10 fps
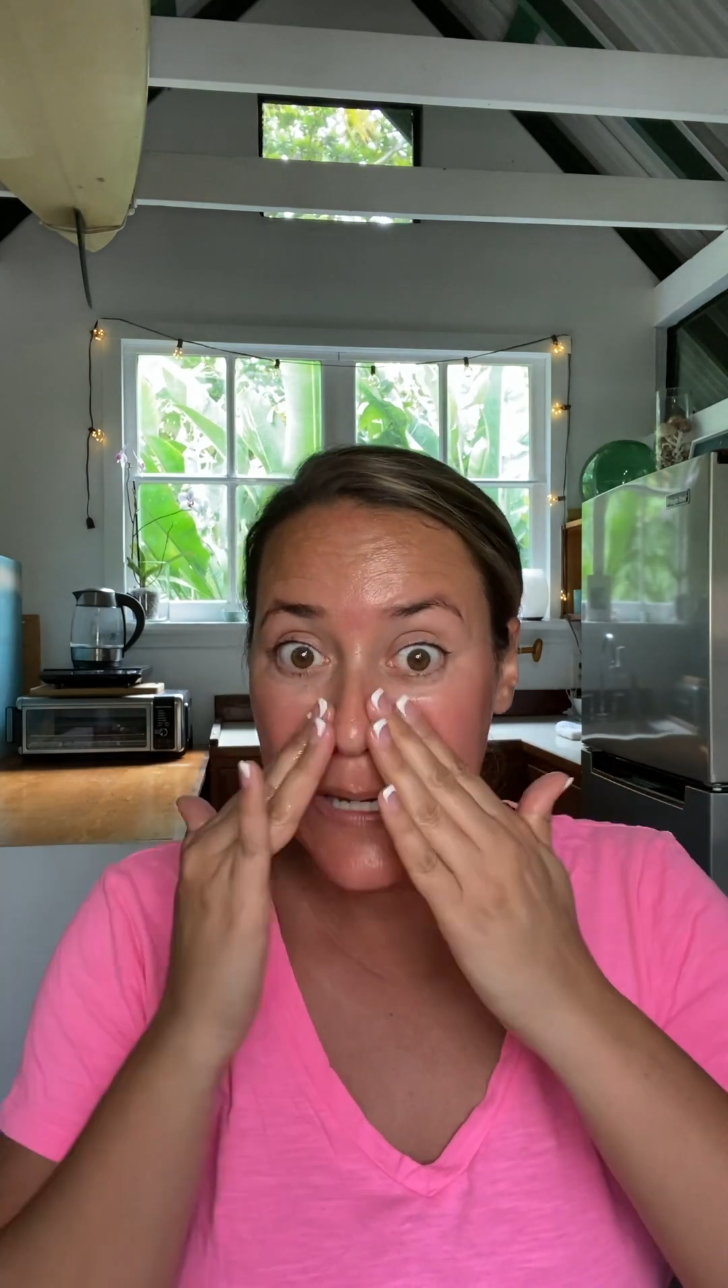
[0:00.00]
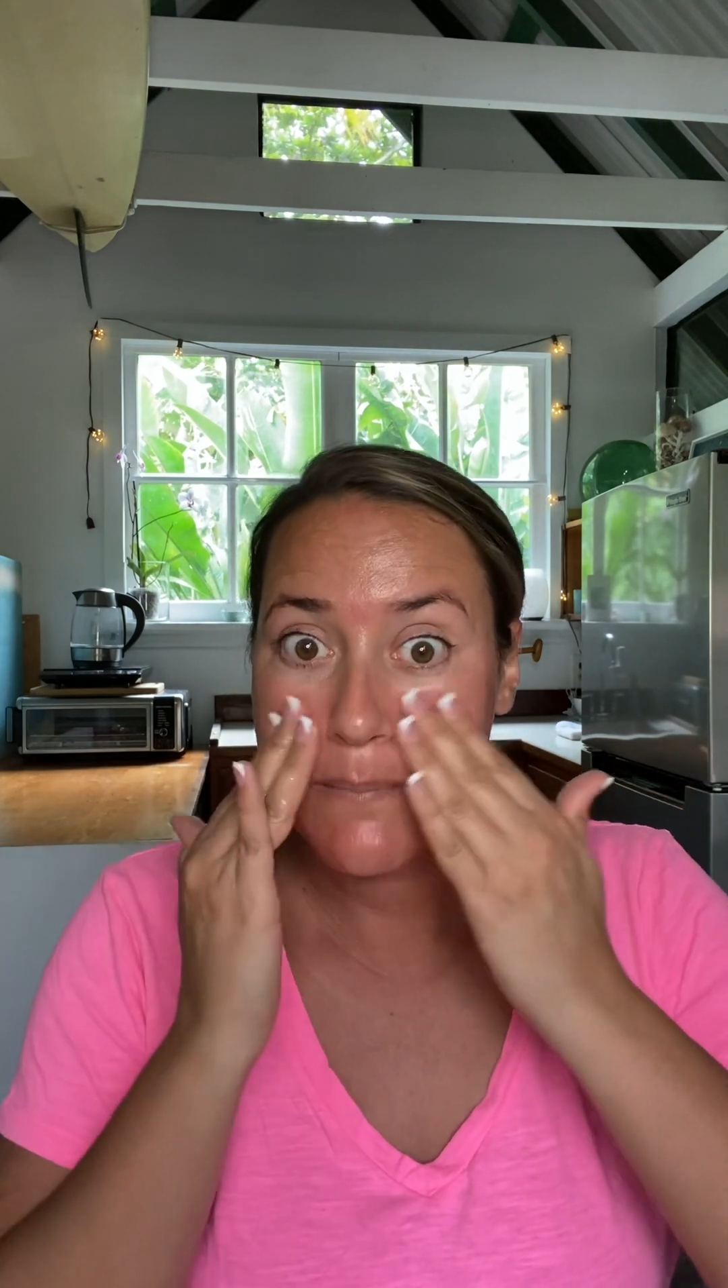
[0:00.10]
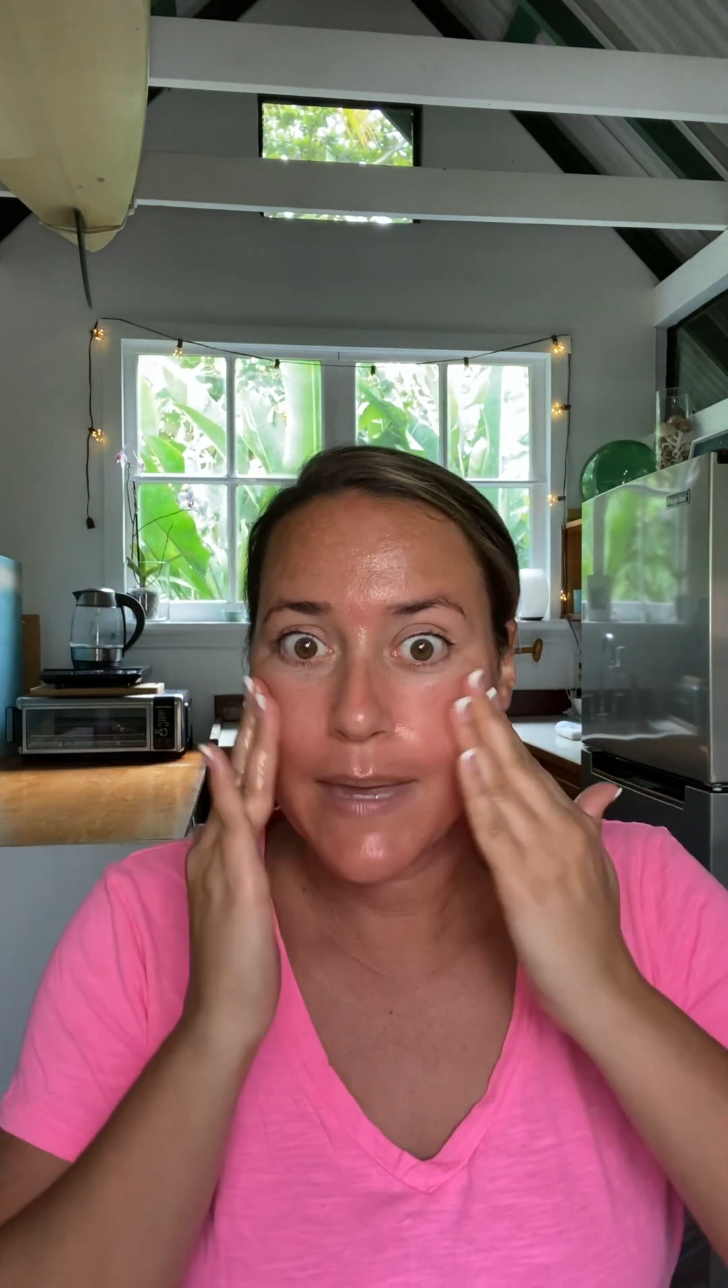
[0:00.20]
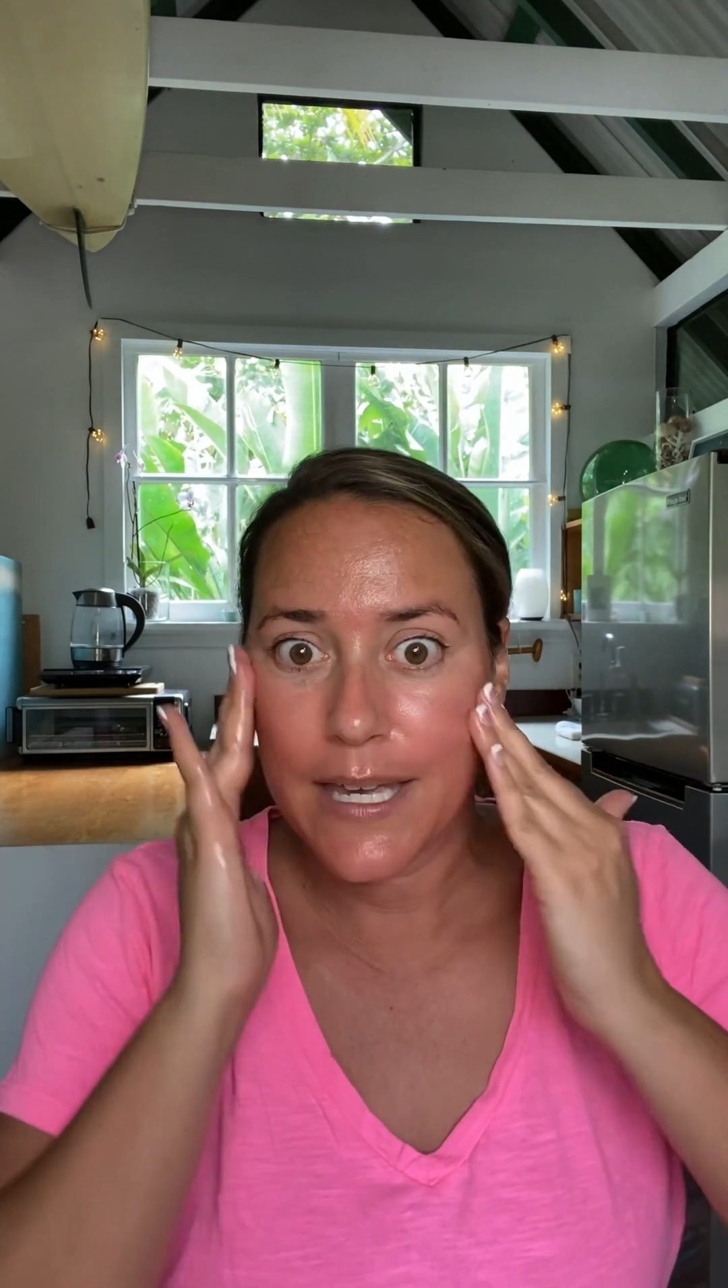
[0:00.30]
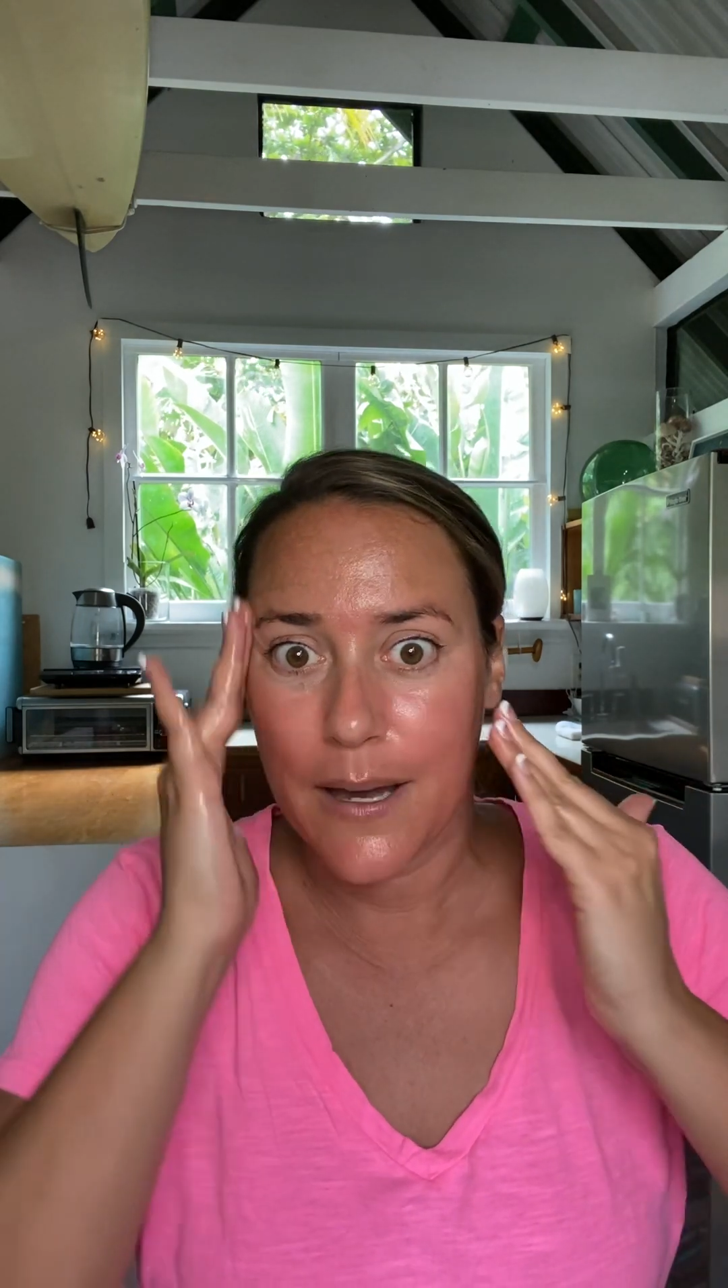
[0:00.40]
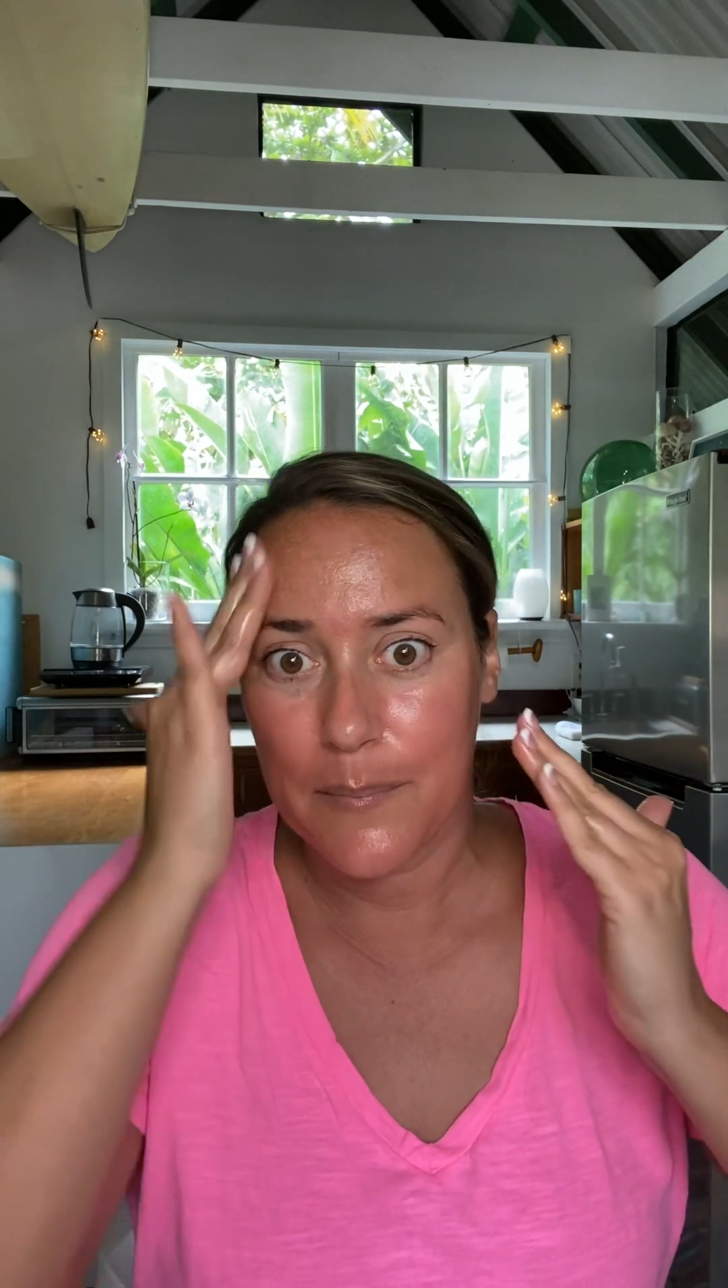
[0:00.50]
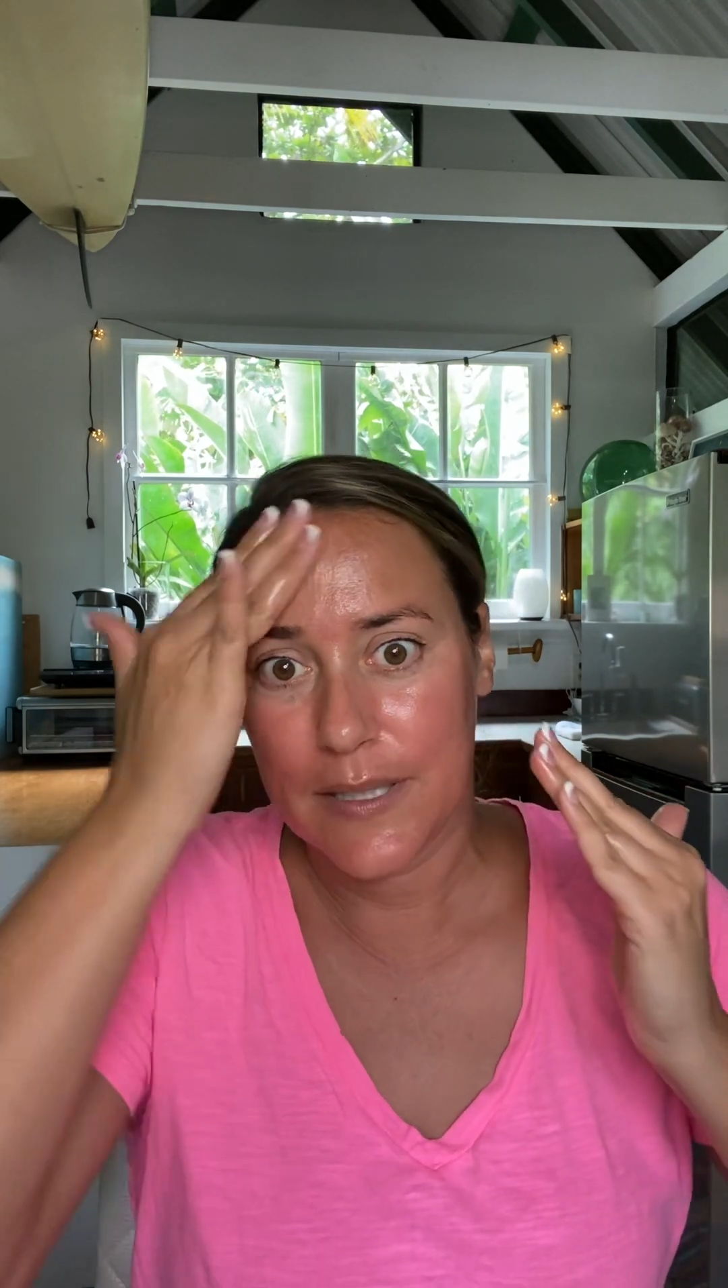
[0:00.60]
makeup